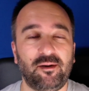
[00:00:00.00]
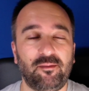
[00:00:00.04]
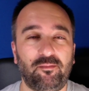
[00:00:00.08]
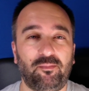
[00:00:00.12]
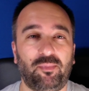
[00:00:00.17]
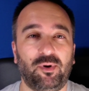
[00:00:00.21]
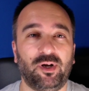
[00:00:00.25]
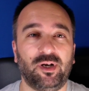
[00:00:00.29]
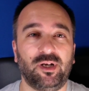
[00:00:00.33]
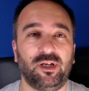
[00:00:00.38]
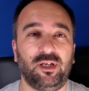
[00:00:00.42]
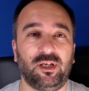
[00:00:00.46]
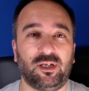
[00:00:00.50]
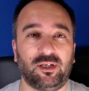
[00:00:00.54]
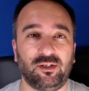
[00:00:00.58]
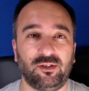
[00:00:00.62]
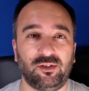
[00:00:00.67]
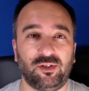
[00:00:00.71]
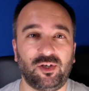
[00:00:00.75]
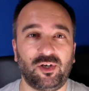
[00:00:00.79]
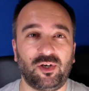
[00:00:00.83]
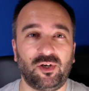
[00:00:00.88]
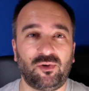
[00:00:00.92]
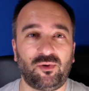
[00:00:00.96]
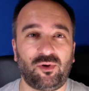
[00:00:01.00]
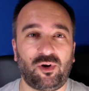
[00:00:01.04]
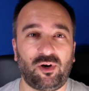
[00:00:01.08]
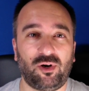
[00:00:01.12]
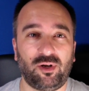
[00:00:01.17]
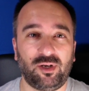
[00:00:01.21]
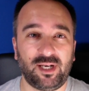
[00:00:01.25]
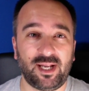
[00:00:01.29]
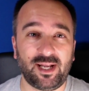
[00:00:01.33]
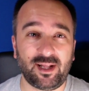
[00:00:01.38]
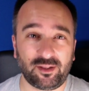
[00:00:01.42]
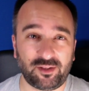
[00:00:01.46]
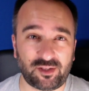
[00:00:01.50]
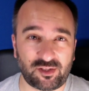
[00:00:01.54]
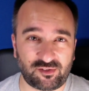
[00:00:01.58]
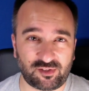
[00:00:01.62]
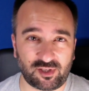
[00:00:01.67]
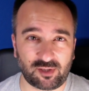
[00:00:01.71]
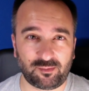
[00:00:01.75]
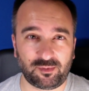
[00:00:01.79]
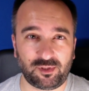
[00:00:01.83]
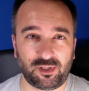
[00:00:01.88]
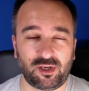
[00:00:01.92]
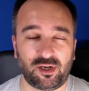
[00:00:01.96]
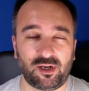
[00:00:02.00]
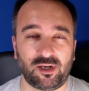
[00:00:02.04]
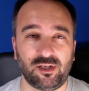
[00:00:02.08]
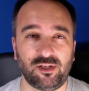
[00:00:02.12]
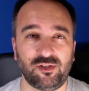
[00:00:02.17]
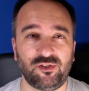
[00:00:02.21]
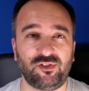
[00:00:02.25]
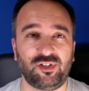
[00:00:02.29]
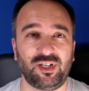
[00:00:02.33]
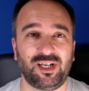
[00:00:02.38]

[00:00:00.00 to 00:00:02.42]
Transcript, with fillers: But you can go on Healthy Seminars